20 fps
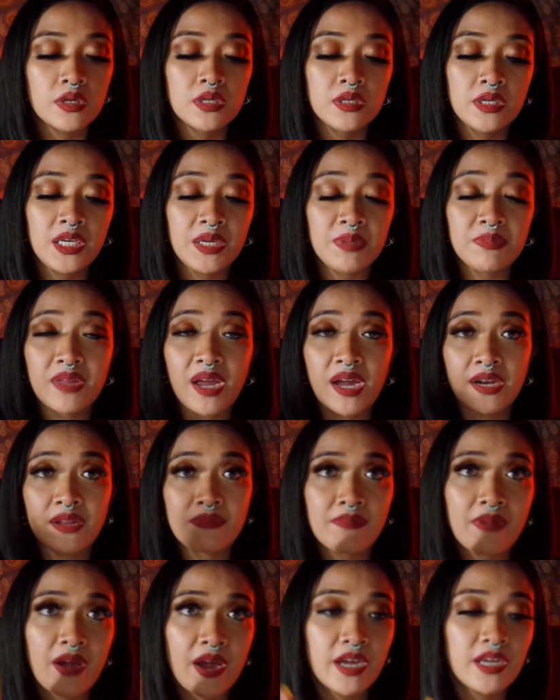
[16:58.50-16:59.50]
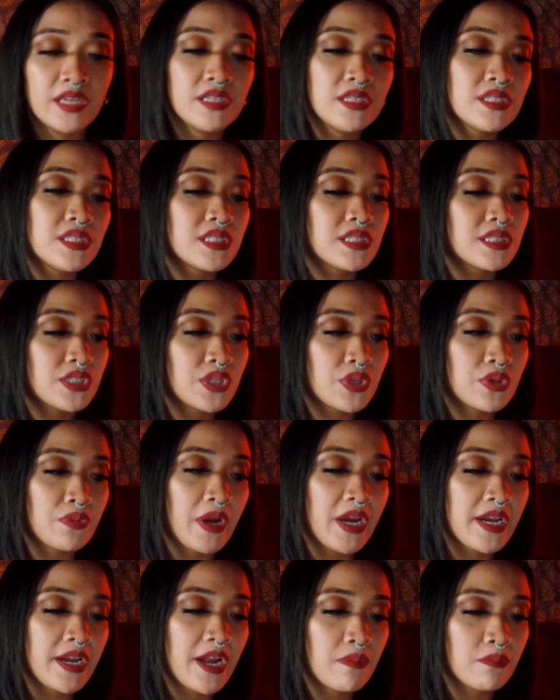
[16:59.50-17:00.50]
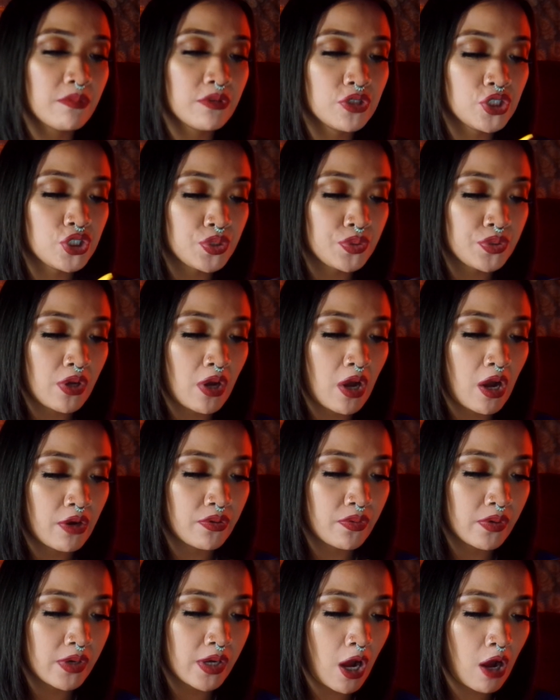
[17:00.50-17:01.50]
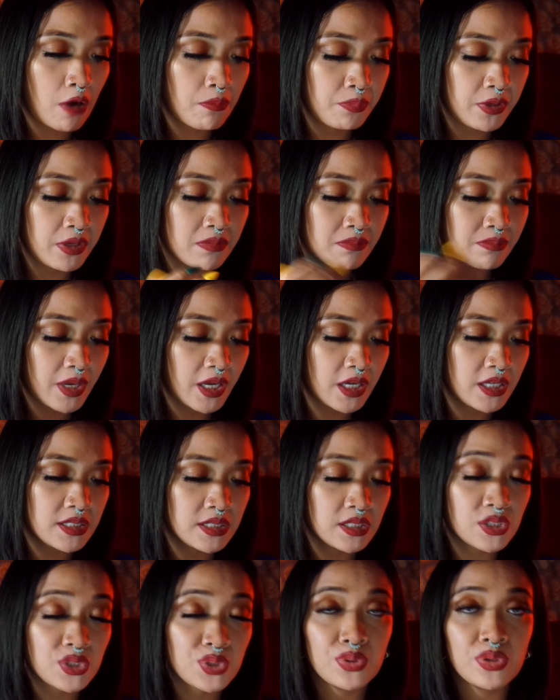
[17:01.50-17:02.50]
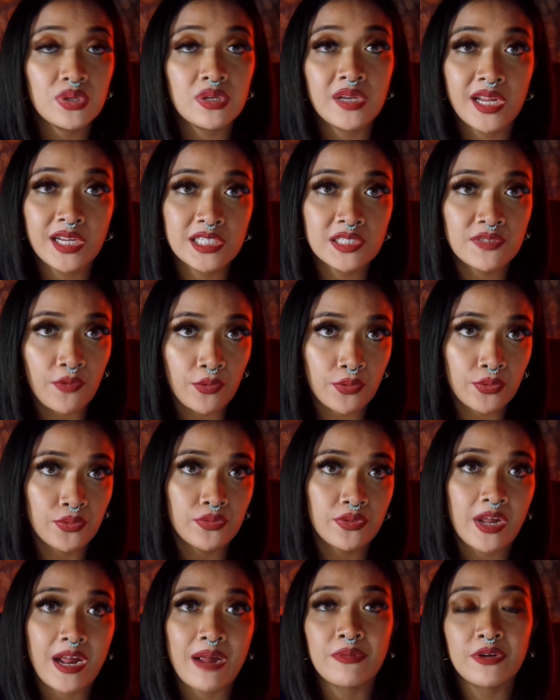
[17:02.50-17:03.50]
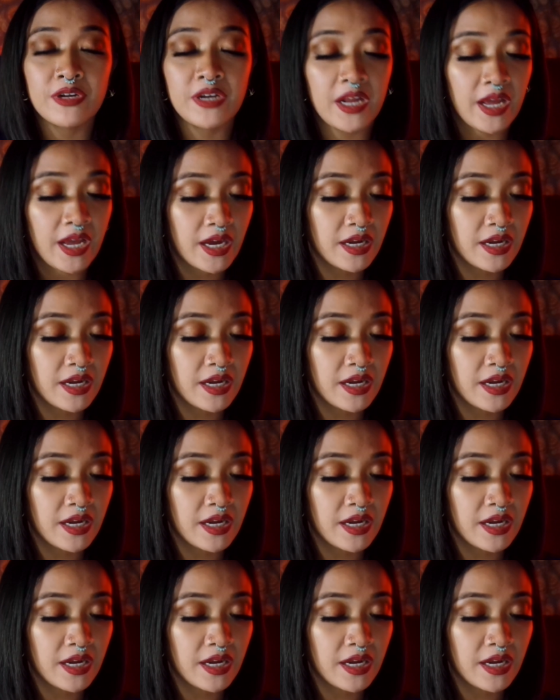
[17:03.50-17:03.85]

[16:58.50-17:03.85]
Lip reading: keep that in mind. So right now I'm going to show you how to copy and paste it to the next photo that I'm going to